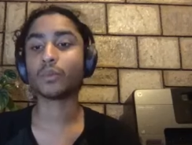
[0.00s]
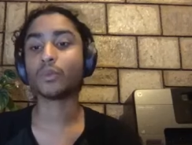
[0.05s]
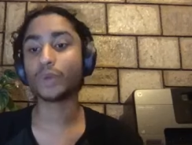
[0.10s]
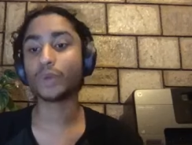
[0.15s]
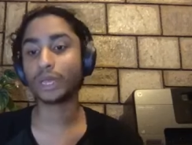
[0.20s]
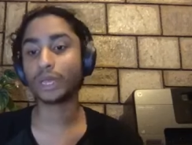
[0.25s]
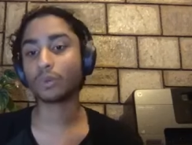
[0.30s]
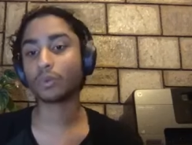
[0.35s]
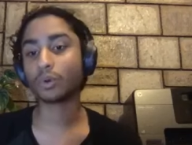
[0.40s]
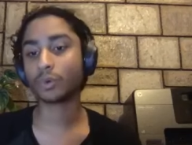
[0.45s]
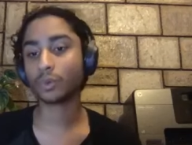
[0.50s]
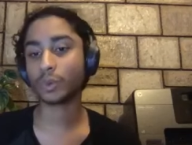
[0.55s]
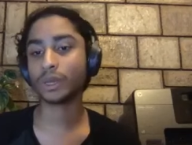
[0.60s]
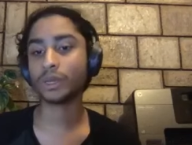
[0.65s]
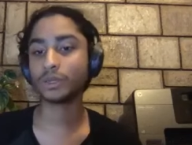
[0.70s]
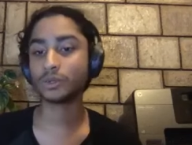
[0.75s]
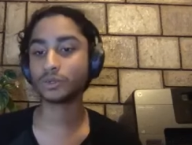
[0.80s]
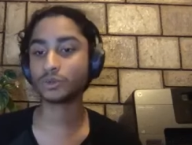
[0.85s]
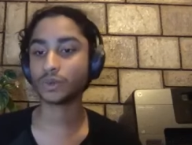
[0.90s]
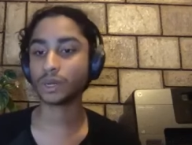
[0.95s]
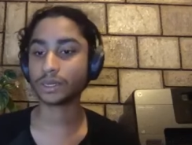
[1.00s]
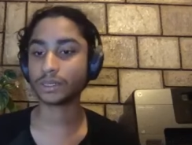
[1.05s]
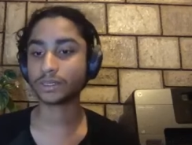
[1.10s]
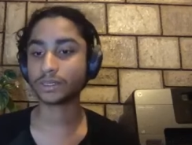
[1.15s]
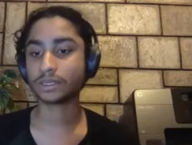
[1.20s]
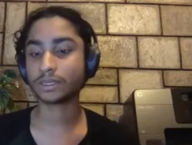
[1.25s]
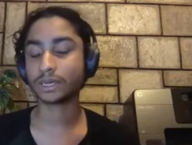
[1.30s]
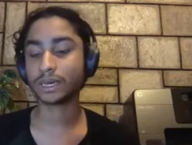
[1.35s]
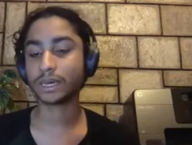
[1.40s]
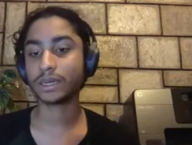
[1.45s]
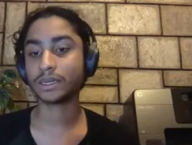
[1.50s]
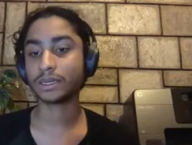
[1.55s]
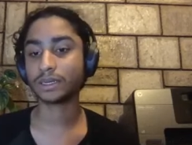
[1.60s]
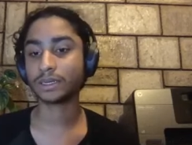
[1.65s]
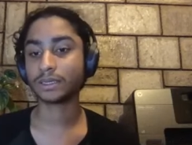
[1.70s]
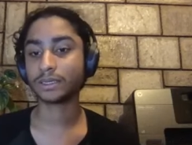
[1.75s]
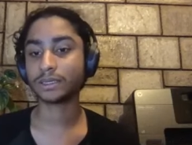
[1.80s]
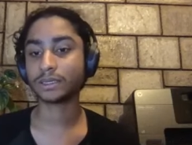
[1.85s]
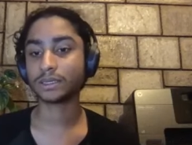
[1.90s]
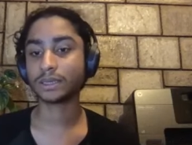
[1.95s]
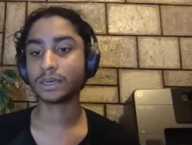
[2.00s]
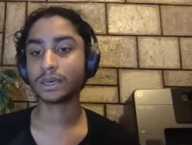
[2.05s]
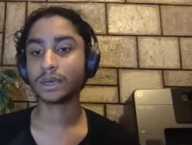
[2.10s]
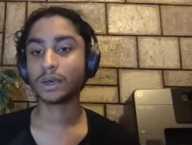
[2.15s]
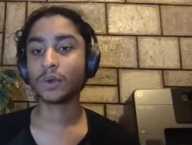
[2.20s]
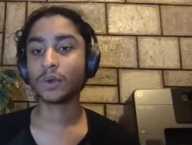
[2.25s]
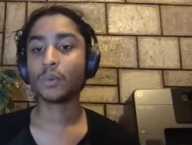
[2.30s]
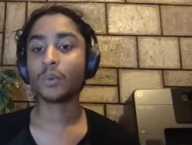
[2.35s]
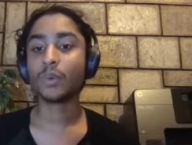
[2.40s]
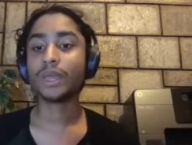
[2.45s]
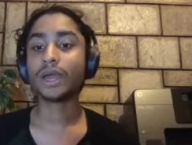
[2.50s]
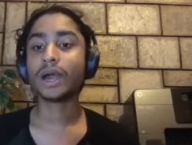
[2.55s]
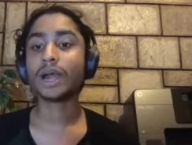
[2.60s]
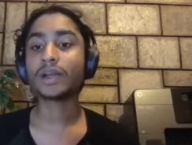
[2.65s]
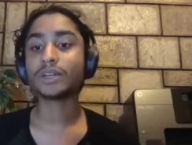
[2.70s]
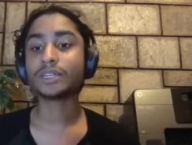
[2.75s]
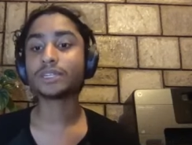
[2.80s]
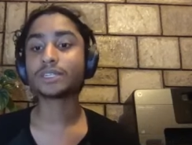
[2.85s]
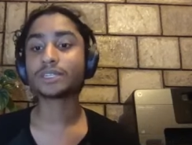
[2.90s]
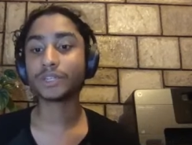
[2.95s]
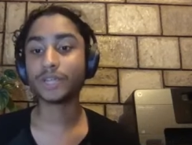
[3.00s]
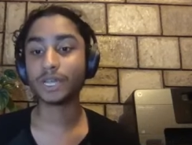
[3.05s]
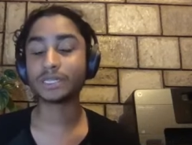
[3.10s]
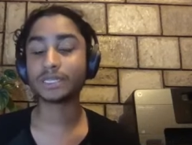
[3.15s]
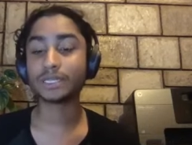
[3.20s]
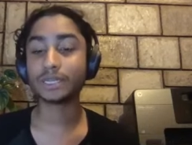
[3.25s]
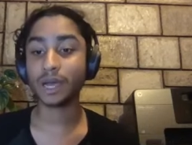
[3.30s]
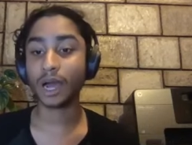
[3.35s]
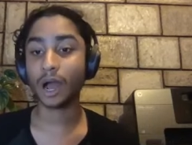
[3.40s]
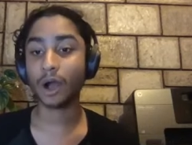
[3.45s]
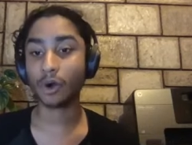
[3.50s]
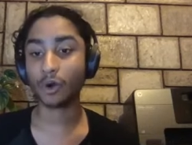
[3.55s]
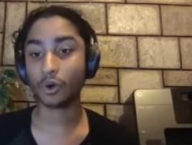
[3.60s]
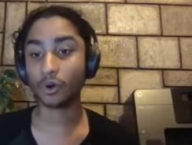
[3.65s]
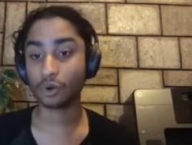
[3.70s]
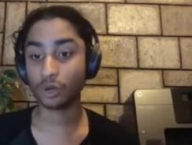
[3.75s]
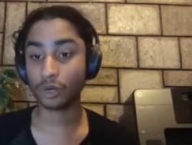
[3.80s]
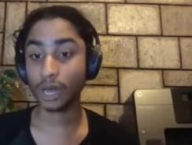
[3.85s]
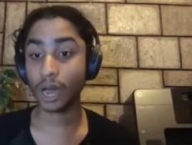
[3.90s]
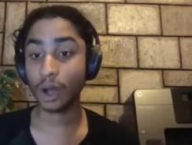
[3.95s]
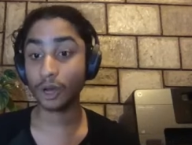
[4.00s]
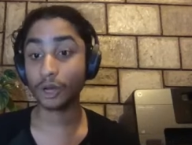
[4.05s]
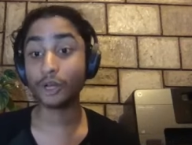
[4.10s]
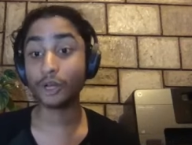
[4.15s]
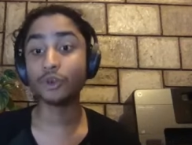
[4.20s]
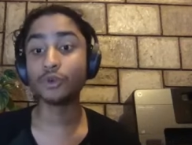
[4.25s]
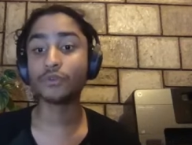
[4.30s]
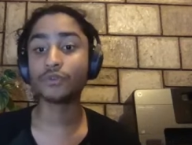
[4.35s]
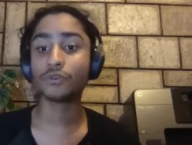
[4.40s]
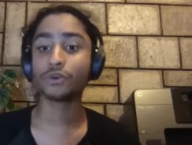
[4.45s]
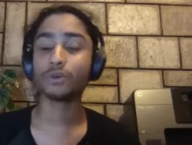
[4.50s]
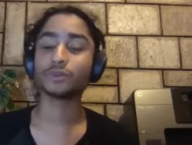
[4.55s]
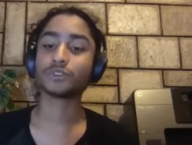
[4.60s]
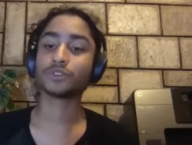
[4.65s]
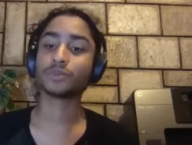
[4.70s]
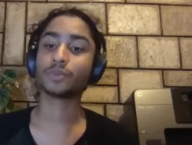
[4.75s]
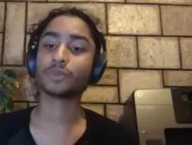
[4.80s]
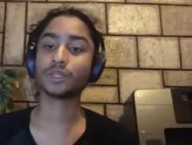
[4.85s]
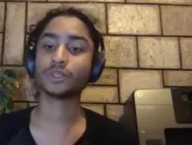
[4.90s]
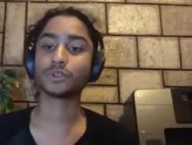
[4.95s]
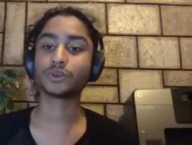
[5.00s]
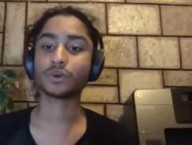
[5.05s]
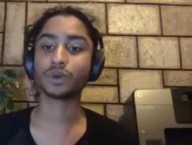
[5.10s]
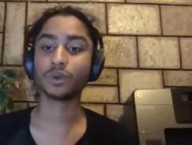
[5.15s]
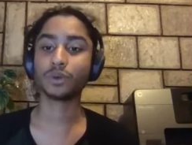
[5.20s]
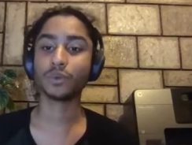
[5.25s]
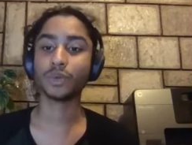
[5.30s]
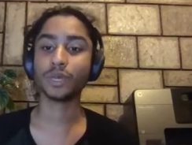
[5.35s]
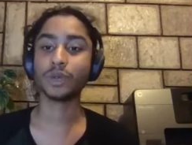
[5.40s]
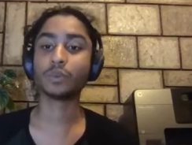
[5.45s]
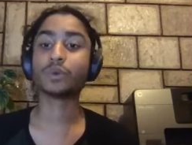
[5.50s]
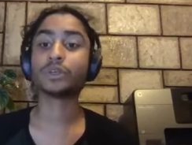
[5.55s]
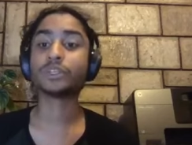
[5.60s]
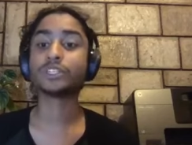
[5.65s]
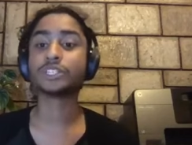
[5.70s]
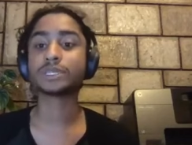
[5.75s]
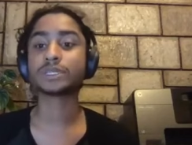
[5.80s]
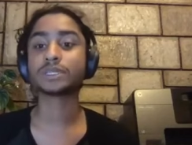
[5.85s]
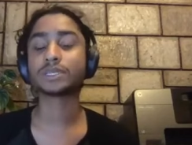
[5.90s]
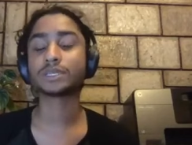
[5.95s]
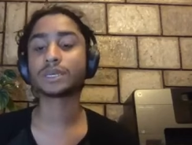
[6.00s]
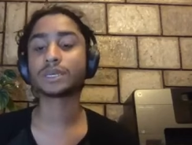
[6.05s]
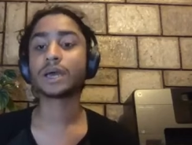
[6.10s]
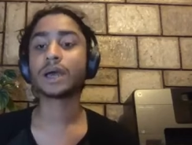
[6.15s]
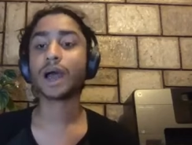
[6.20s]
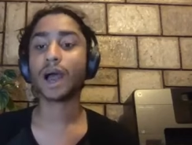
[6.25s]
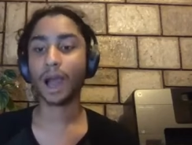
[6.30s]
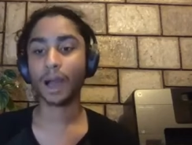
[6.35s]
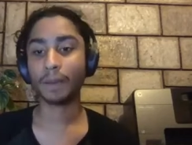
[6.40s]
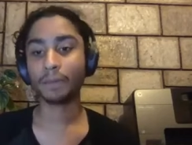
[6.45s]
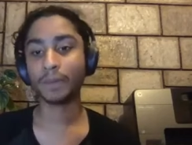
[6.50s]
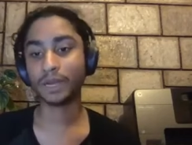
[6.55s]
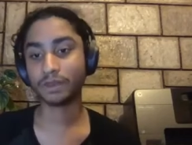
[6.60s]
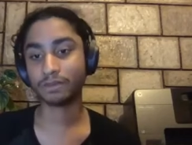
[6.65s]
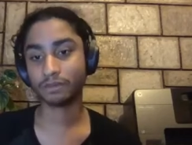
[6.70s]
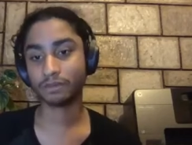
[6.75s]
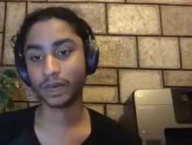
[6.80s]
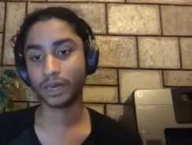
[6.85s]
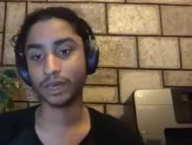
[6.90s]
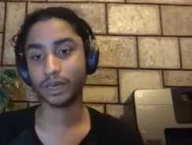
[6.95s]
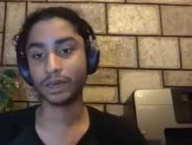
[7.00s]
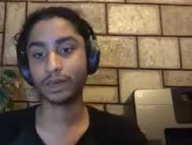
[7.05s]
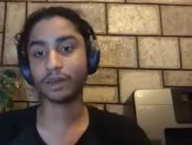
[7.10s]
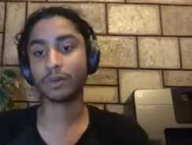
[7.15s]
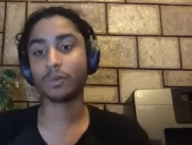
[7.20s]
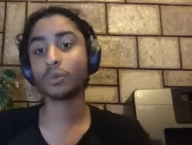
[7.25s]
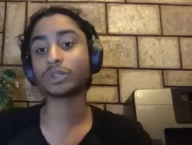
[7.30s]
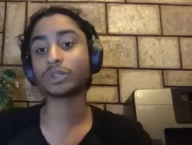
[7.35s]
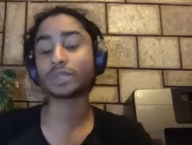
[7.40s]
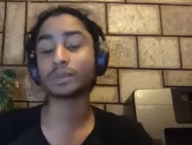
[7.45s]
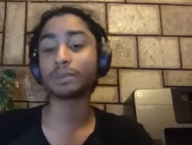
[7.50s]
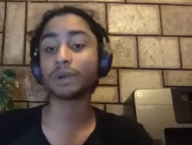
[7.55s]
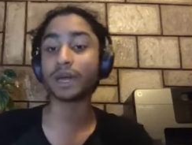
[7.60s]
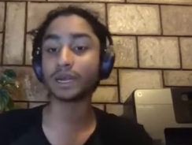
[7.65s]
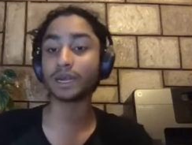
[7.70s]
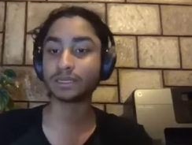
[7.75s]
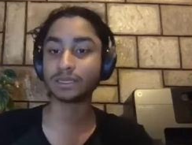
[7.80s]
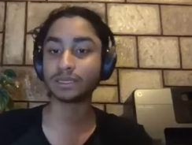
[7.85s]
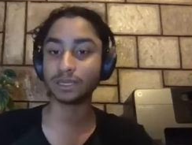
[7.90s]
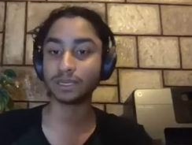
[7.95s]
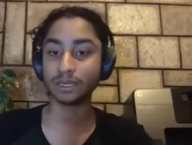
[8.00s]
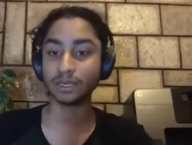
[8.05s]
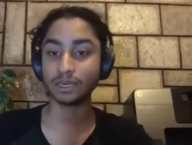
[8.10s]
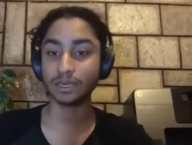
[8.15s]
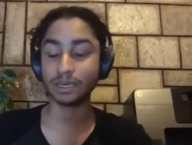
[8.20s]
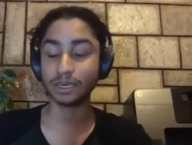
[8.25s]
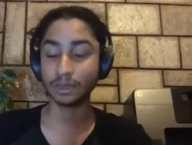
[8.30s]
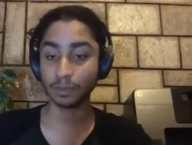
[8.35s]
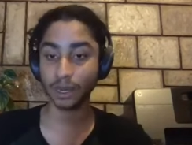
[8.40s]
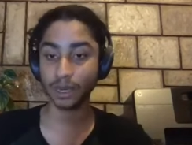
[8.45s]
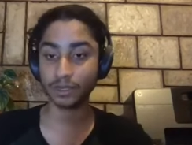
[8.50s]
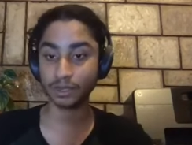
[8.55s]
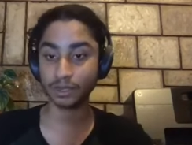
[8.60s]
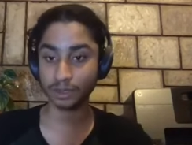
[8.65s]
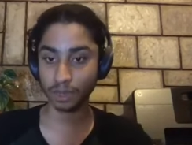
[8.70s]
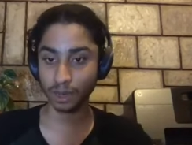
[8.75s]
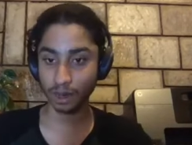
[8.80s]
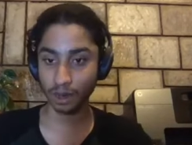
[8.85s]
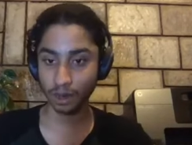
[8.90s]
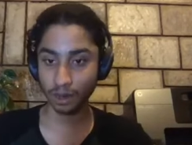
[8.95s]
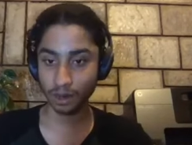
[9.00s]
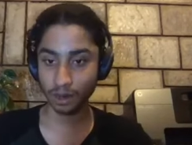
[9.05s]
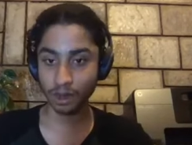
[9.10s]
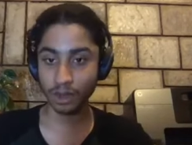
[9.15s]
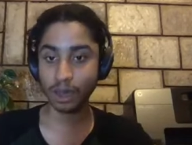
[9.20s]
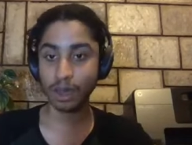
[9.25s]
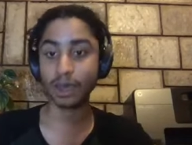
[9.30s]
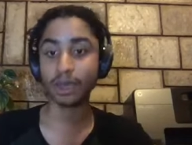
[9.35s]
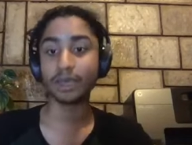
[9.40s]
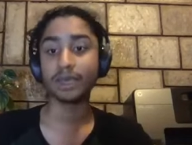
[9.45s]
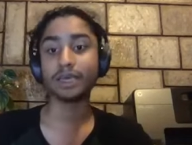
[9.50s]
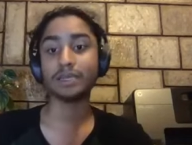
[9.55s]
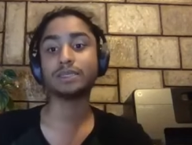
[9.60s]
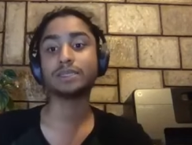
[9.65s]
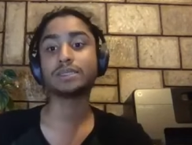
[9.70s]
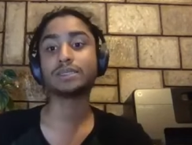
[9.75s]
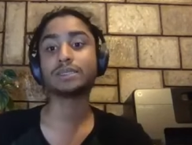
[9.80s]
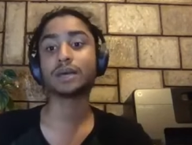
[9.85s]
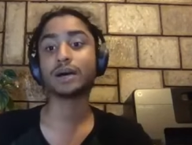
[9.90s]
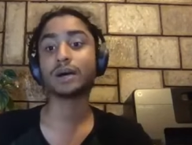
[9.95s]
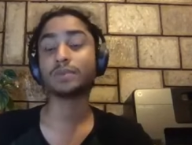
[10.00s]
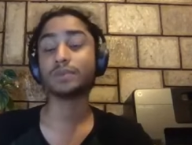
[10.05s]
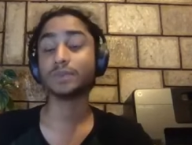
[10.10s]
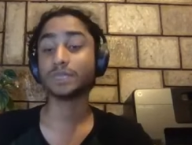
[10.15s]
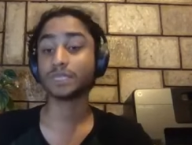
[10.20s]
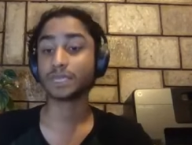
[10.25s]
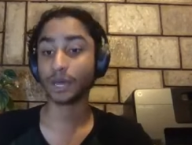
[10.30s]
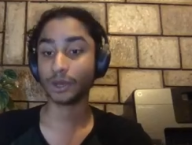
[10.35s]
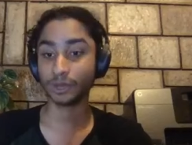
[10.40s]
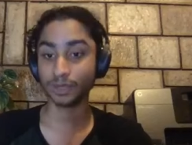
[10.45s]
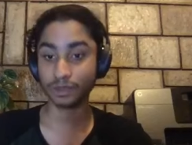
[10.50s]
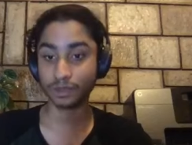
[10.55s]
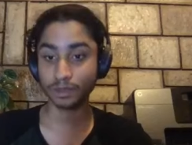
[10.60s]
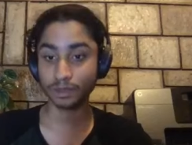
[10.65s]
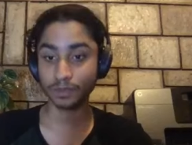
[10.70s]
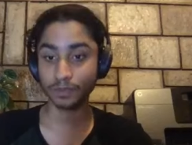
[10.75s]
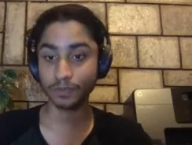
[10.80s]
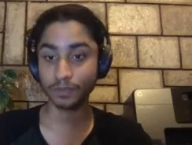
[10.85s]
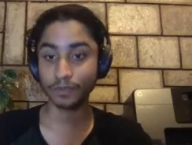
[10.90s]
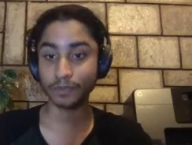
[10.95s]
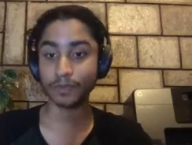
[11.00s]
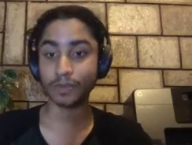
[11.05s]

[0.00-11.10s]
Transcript: will, what we need to understand is we aren't creating our own, our new forms of political will. We're just amplifying what the Palestinian demands are against um, Zionism